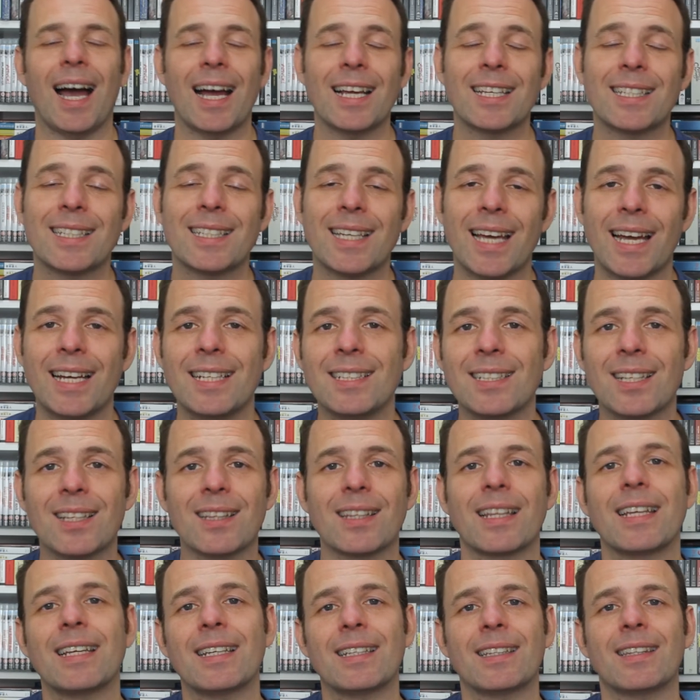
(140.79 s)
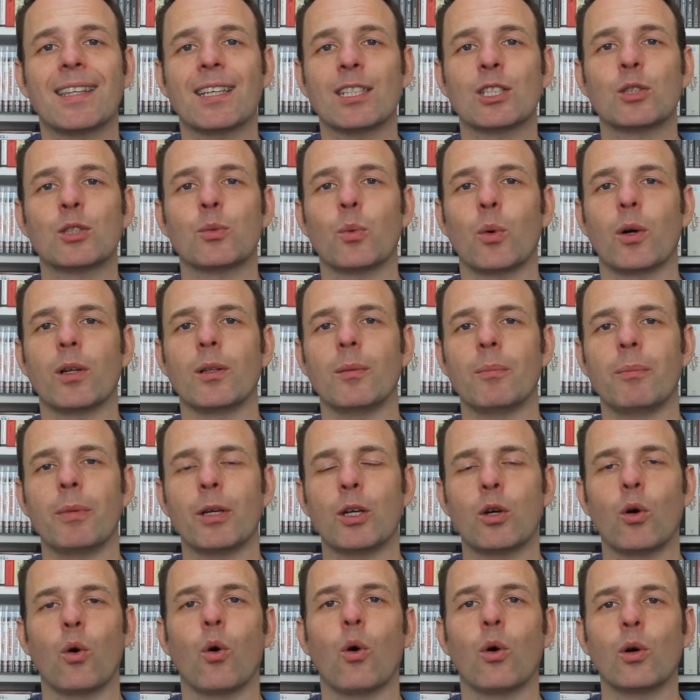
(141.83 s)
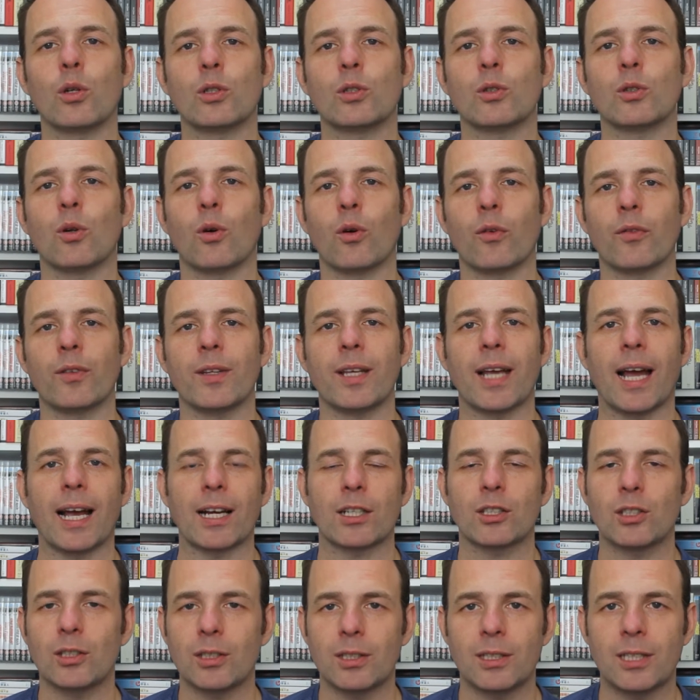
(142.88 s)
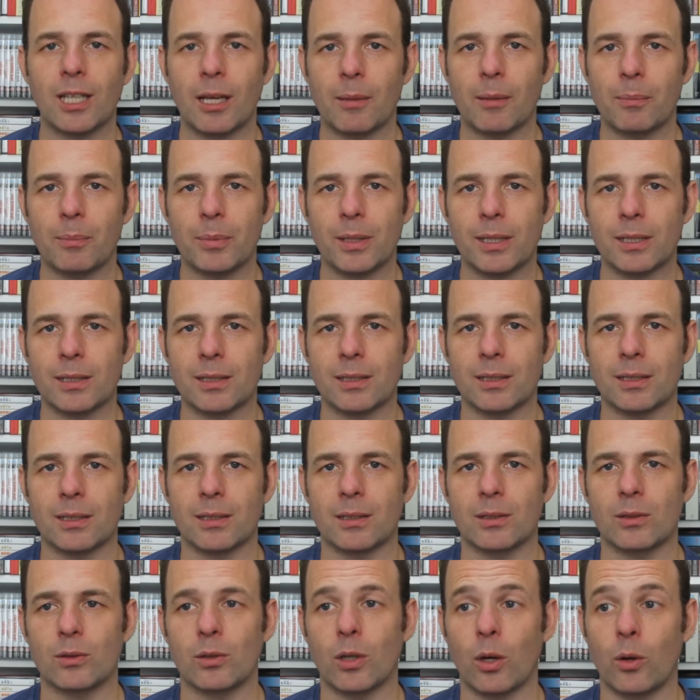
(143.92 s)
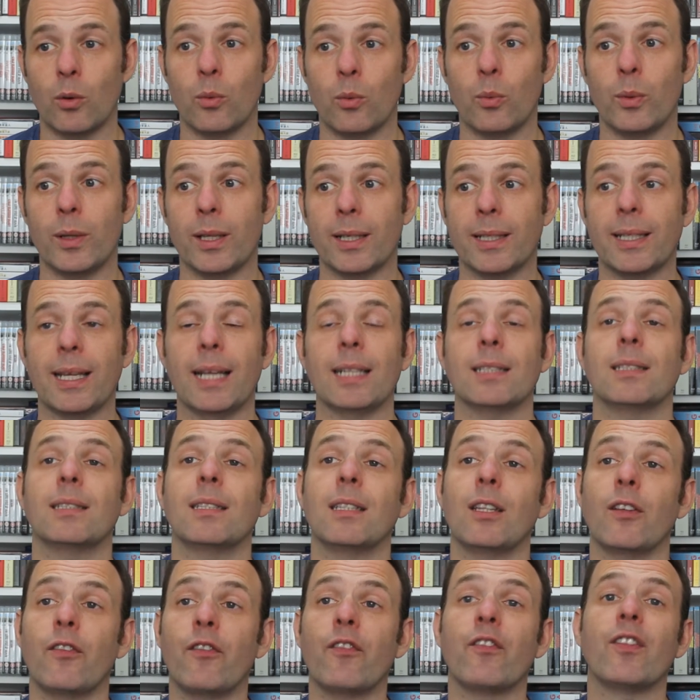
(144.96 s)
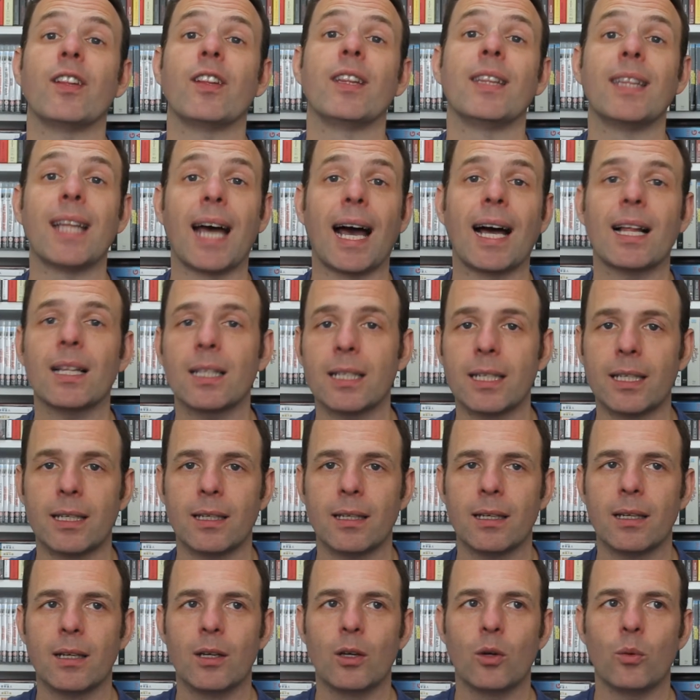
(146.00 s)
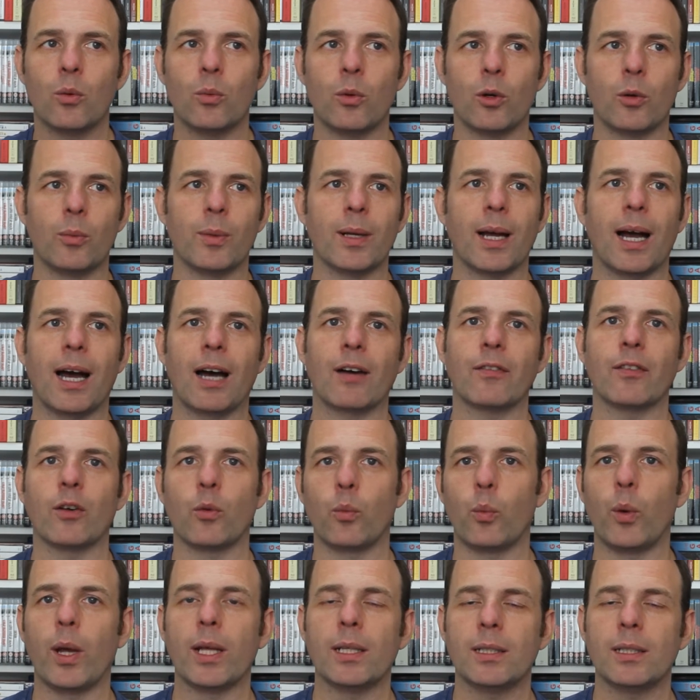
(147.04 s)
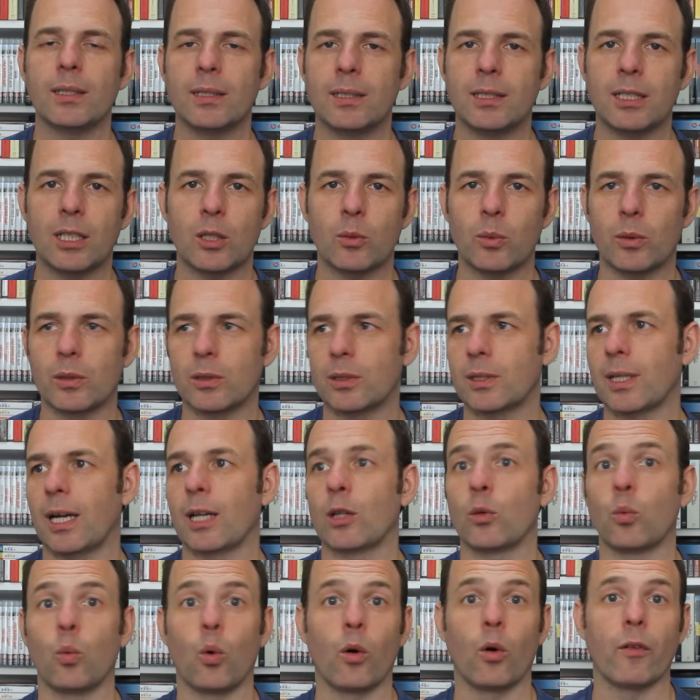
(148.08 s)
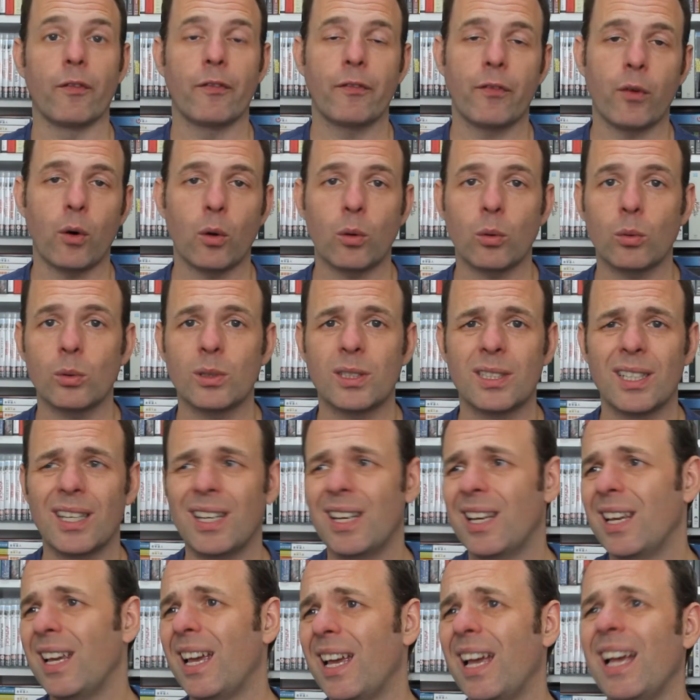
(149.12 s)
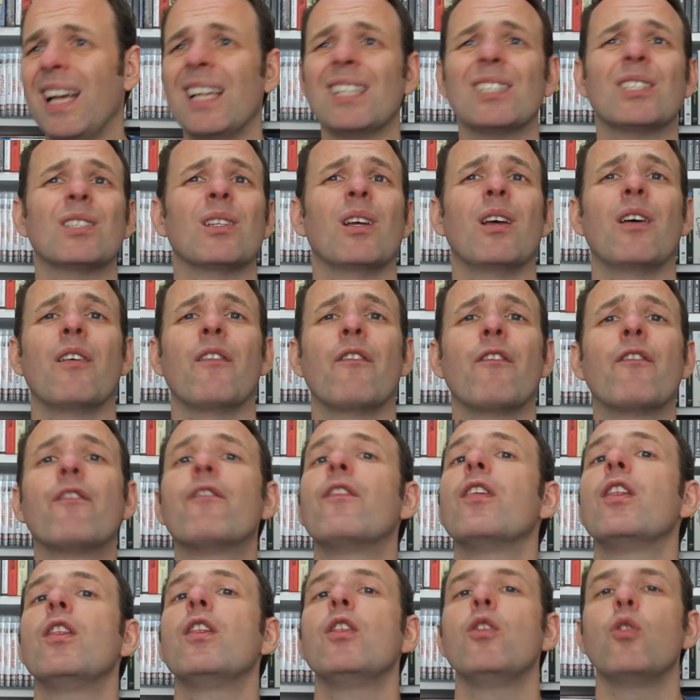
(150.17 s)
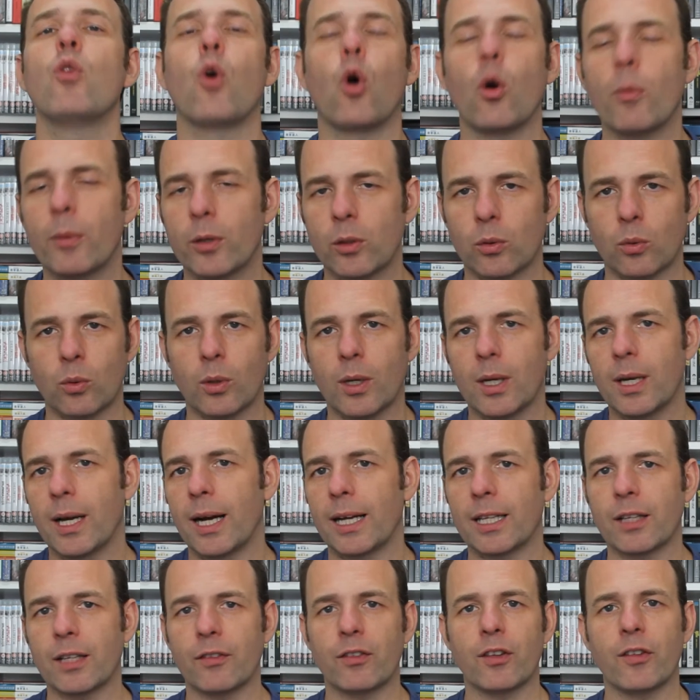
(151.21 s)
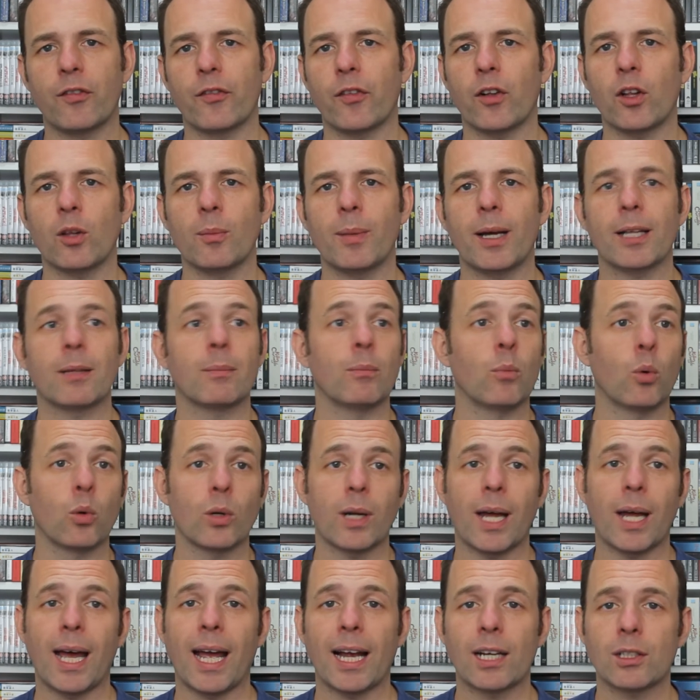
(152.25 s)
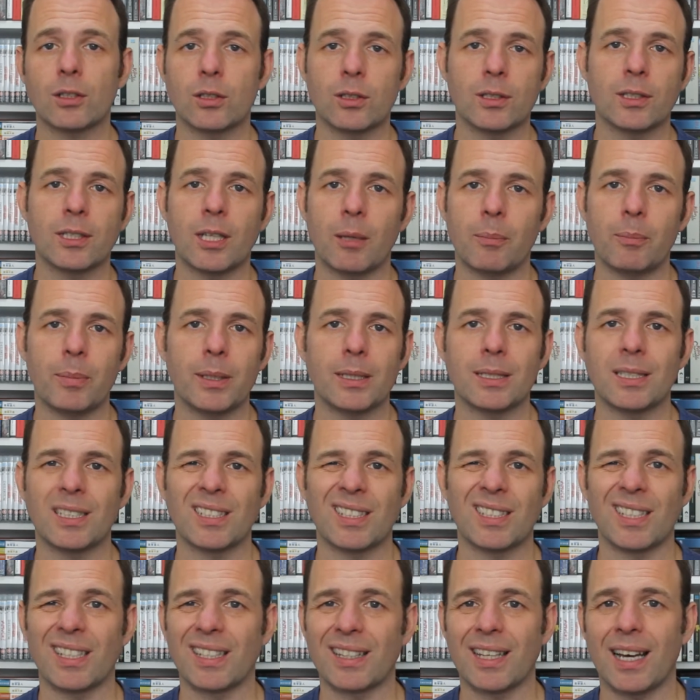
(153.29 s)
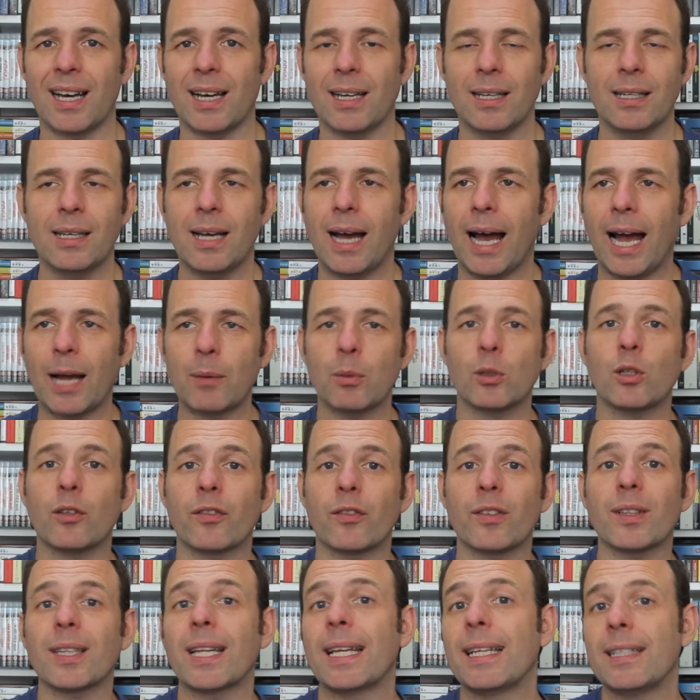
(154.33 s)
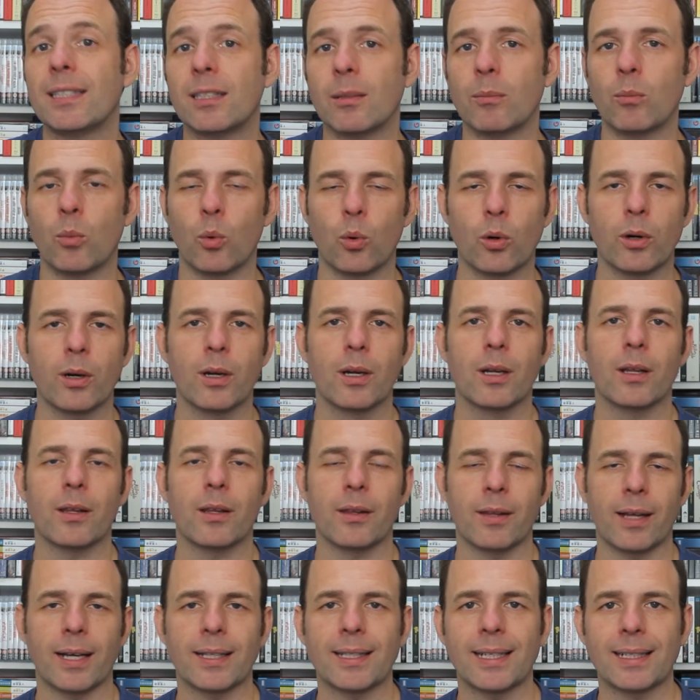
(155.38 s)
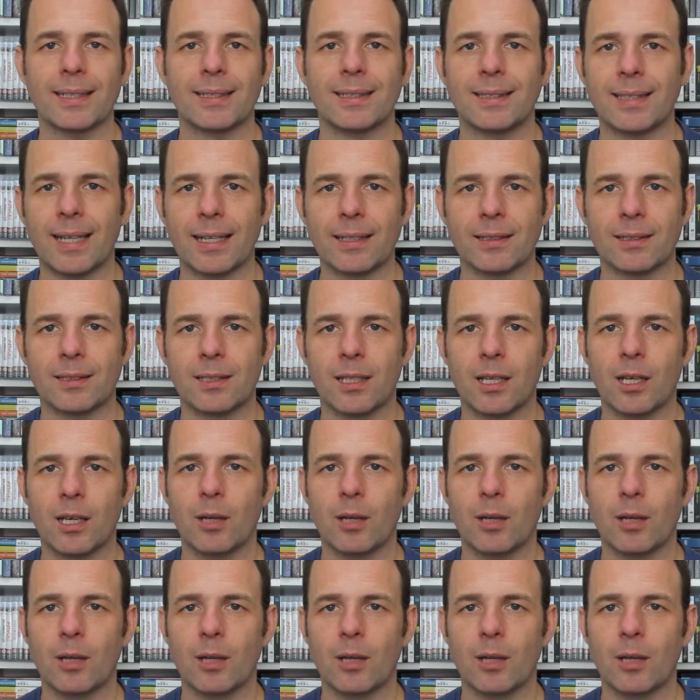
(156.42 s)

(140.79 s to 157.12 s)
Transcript: kind of like this one because of the action set pieces. Now, when it gets to the finale, where we have a wedding sequence and what follows, it's phenomenal. And if the film had more action set pieces like that, I would have liked it more than I did.